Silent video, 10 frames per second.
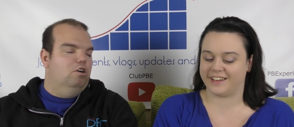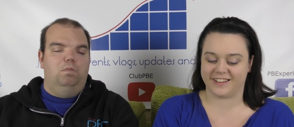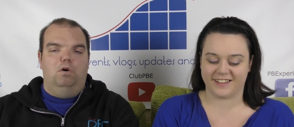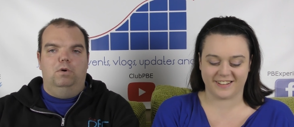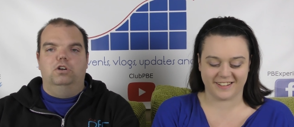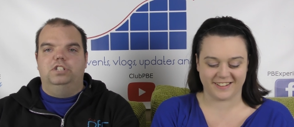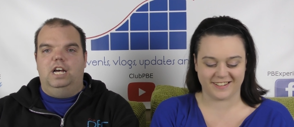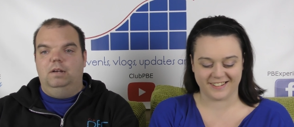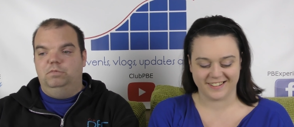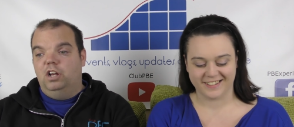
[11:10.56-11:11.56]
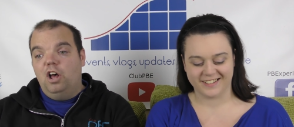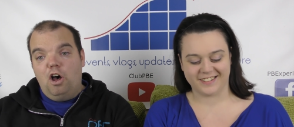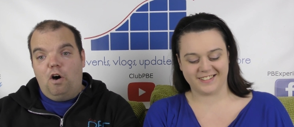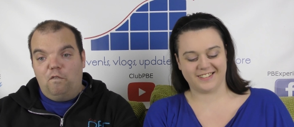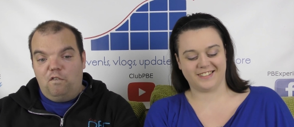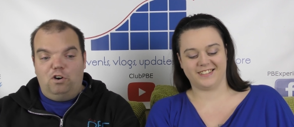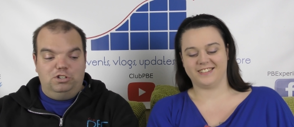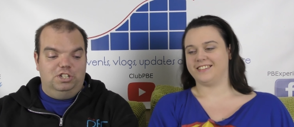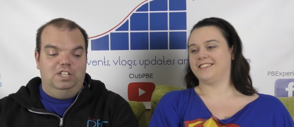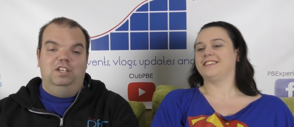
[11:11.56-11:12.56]
Speaker 1: couple more times?
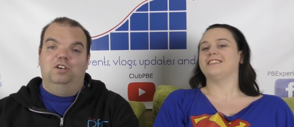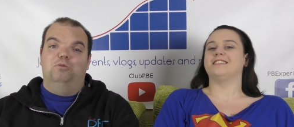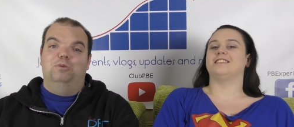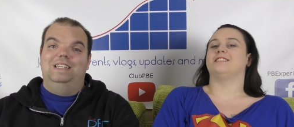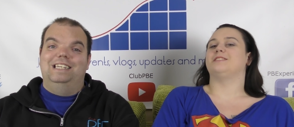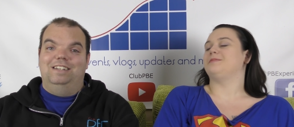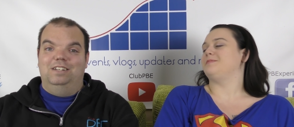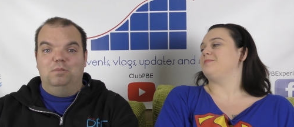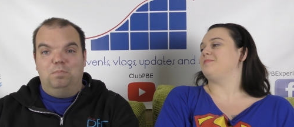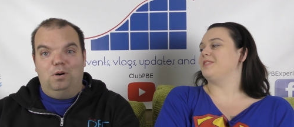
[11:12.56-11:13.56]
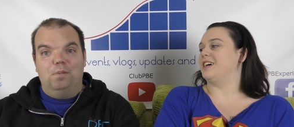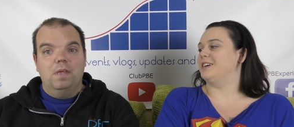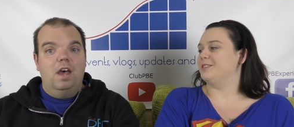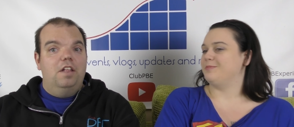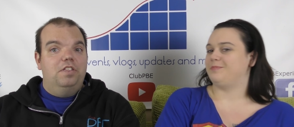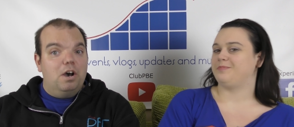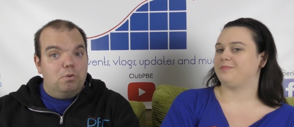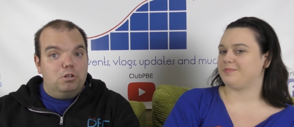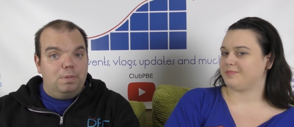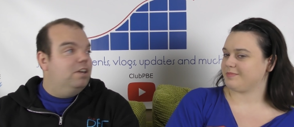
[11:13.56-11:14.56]
Unfortunately, we didn't. But no. there
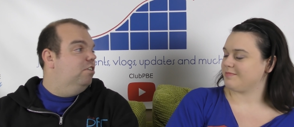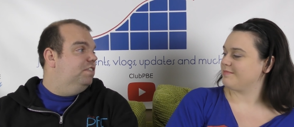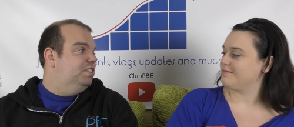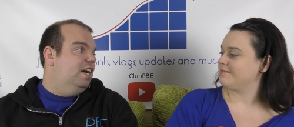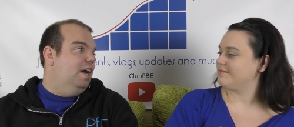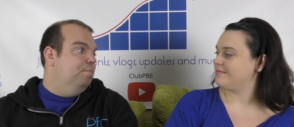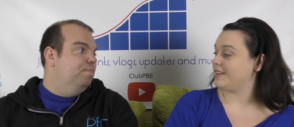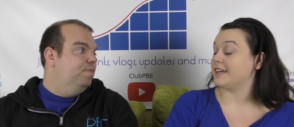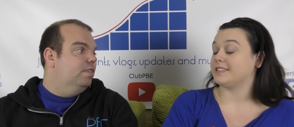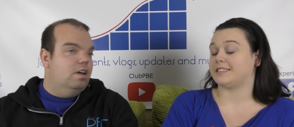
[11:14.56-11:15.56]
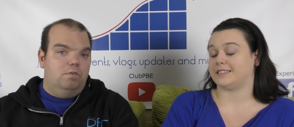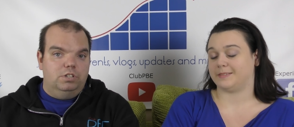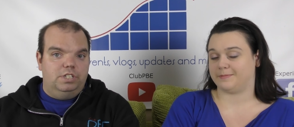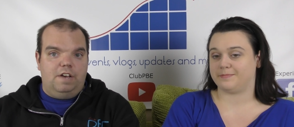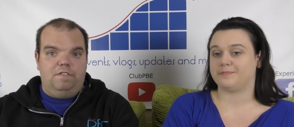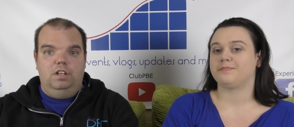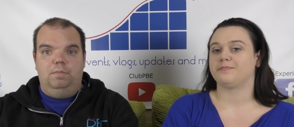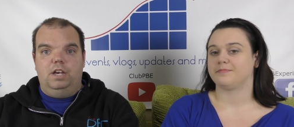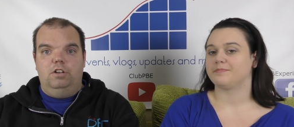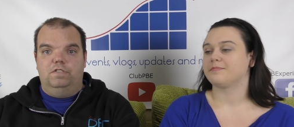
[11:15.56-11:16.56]
will be another time. Yes. There will definitely
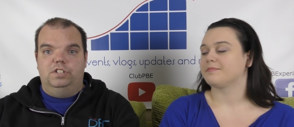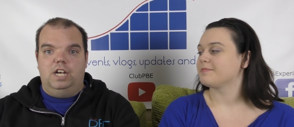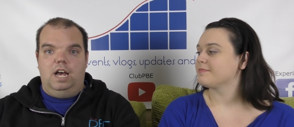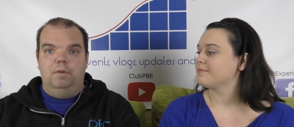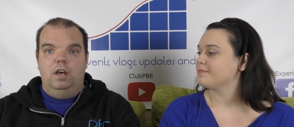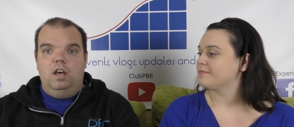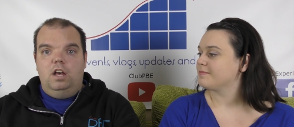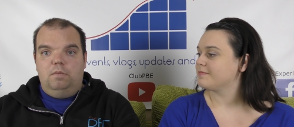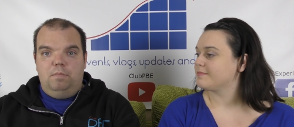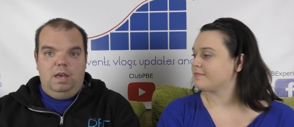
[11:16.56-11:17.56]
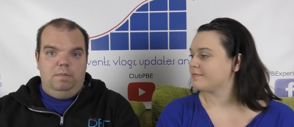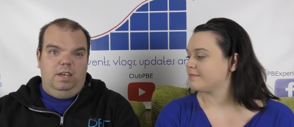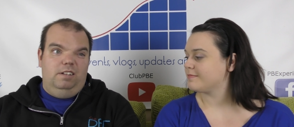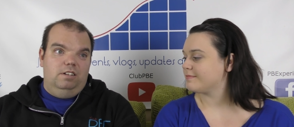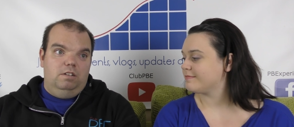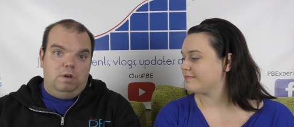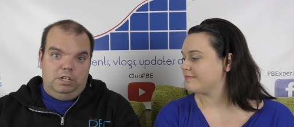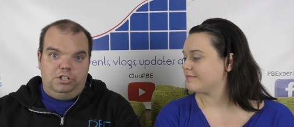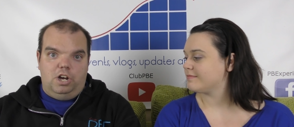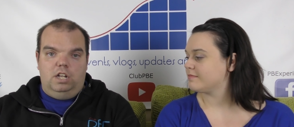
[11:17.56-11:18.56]
be another time. Maybe
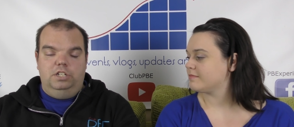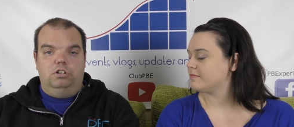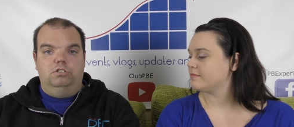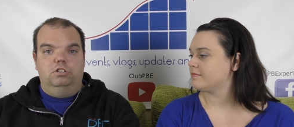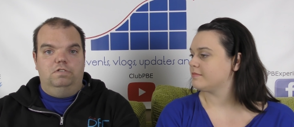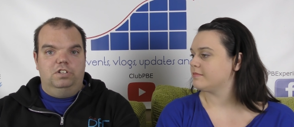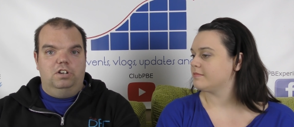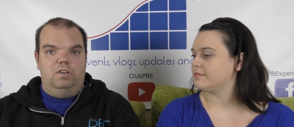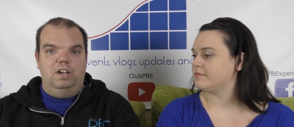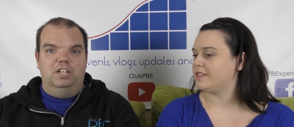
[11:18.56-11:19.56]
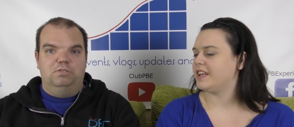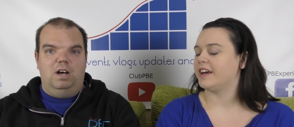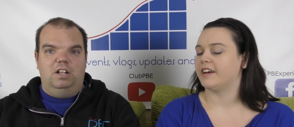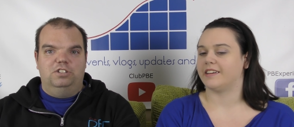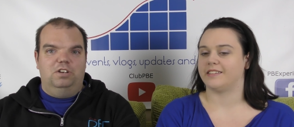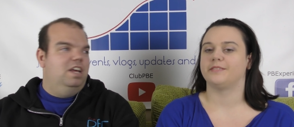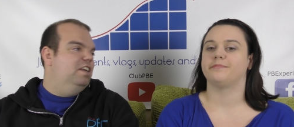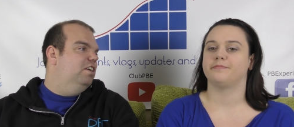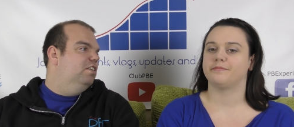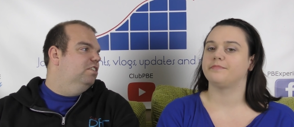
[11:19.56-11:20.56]
when Charlie's old enough to go on it as yeah. well. So then
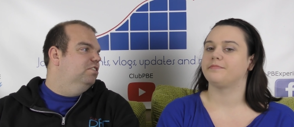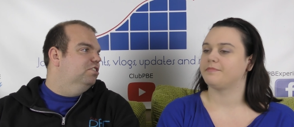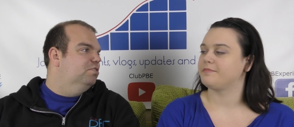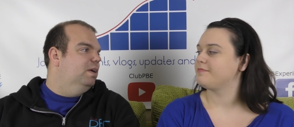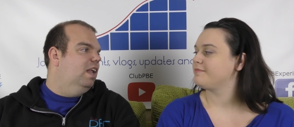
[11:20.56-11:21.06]
you can just be